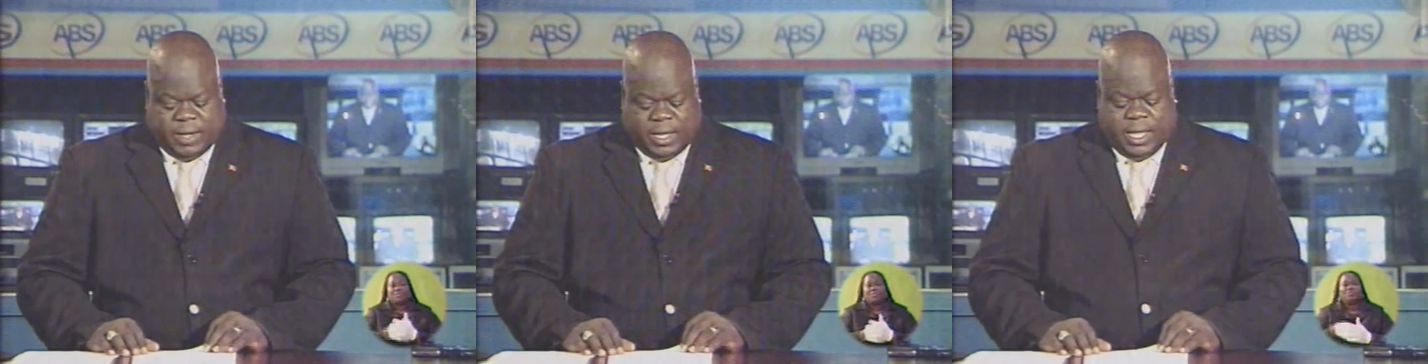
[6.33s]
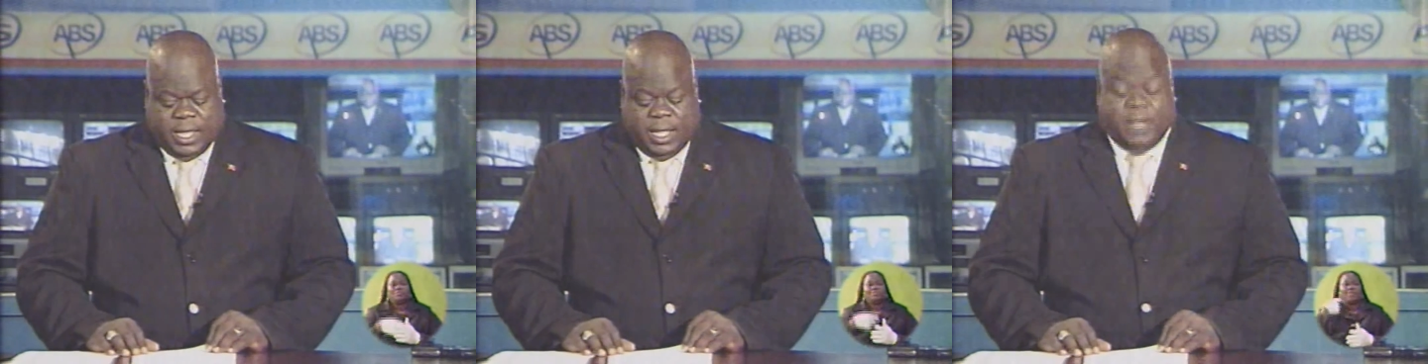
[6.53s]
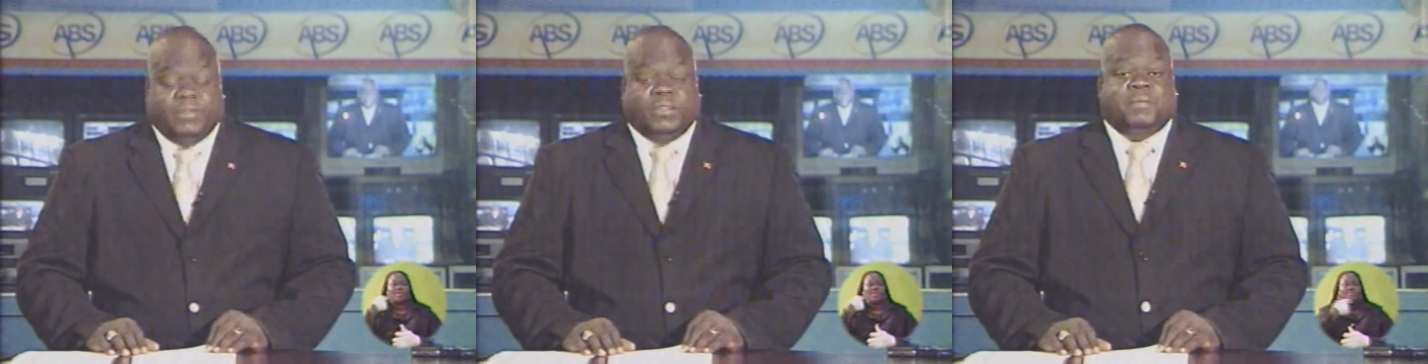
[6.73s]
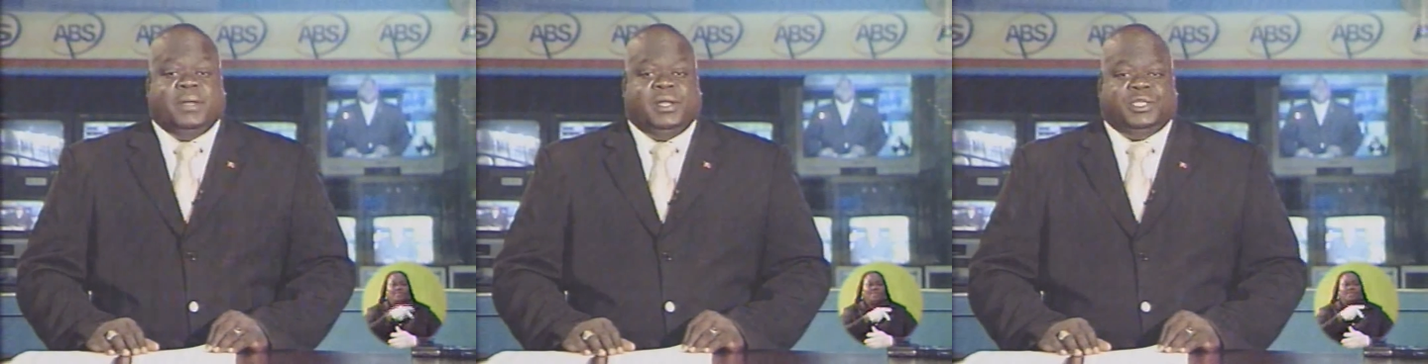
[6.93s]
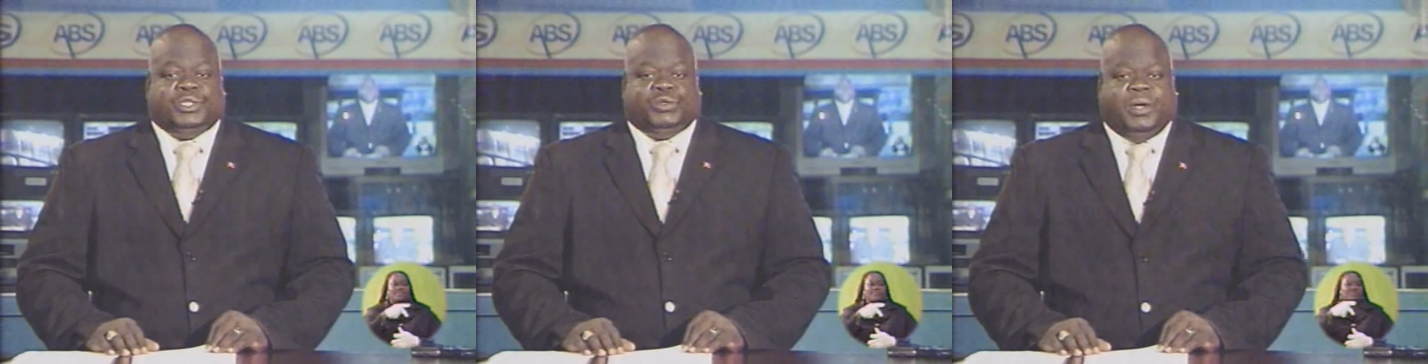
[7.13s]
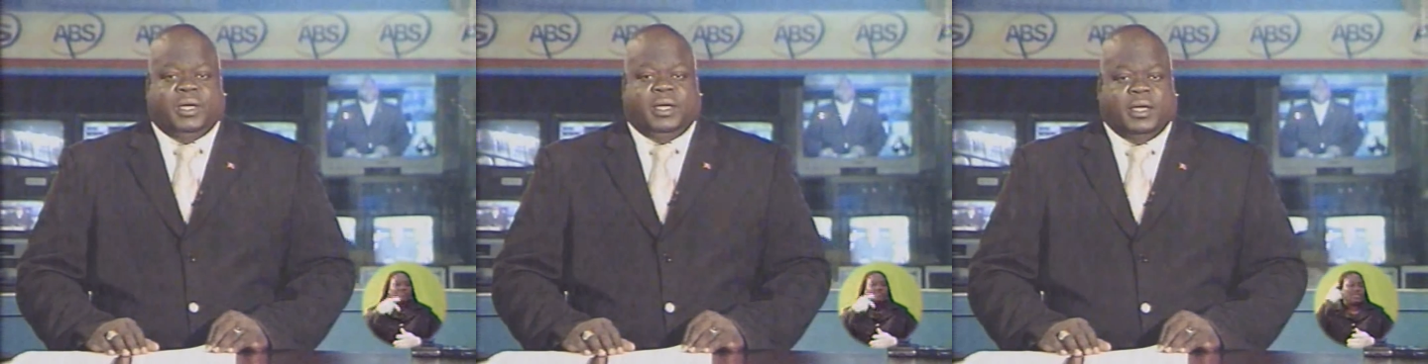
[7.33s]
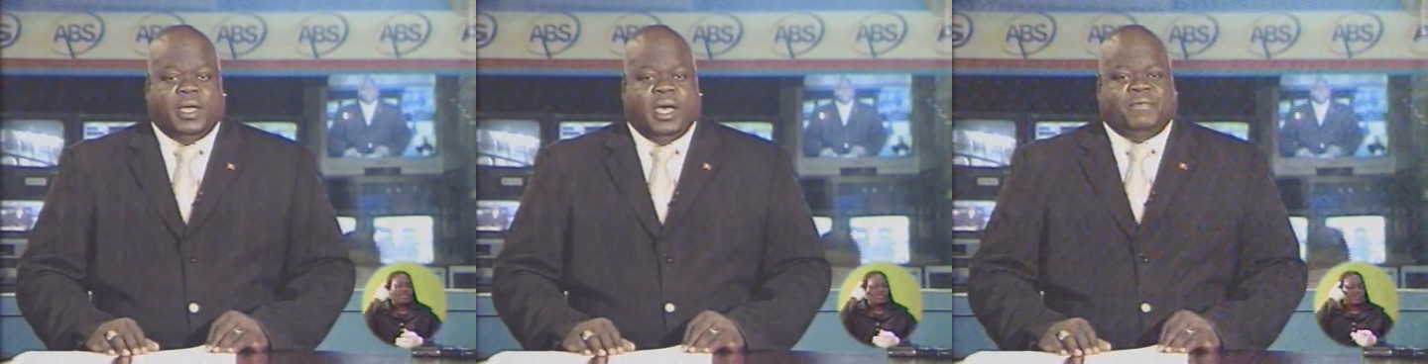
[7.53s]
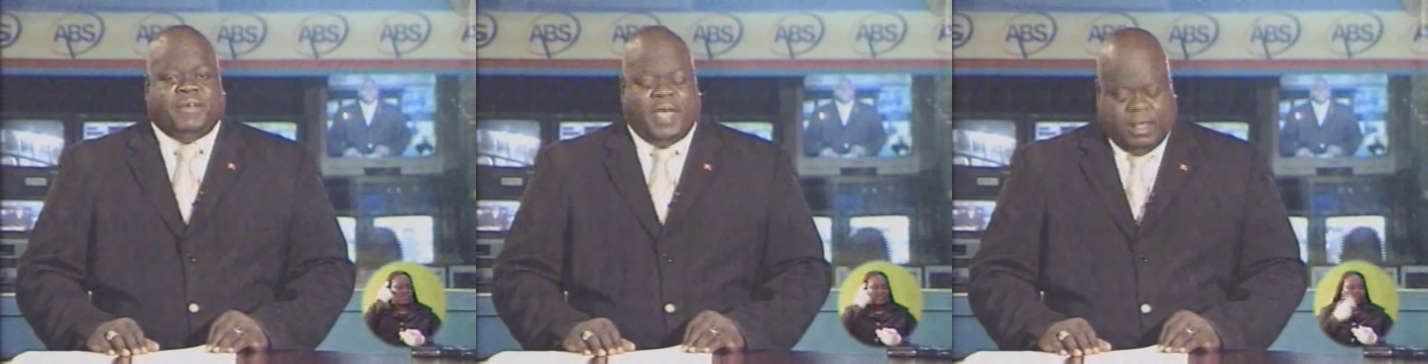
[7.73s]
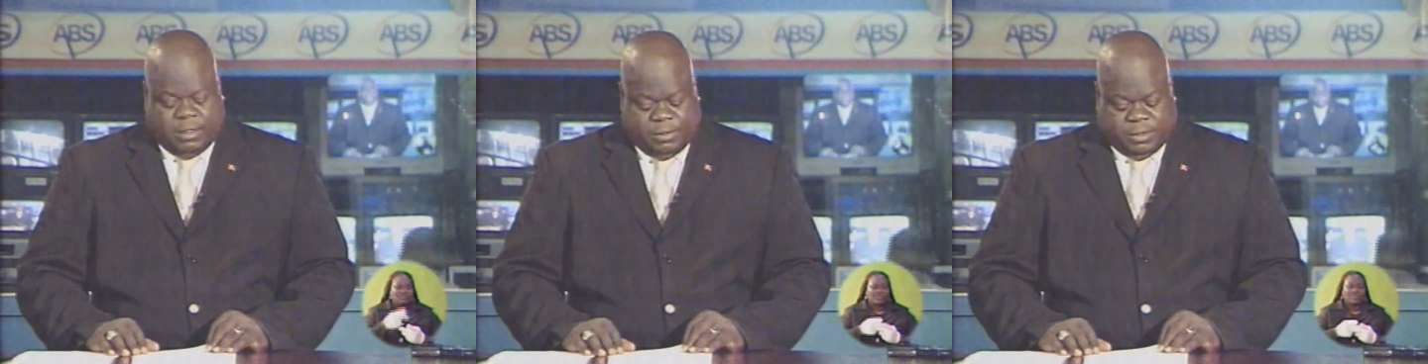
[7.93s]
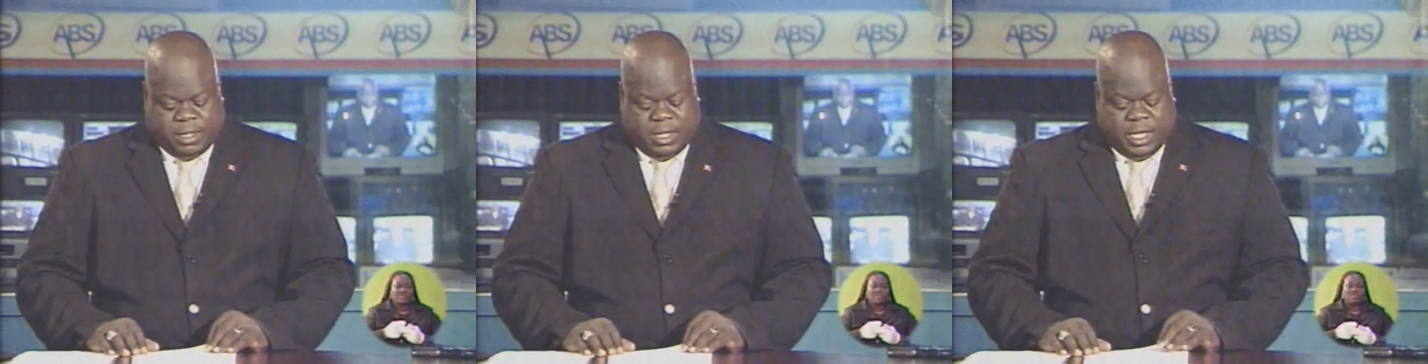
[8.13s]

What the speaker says: in the Ministry of Health.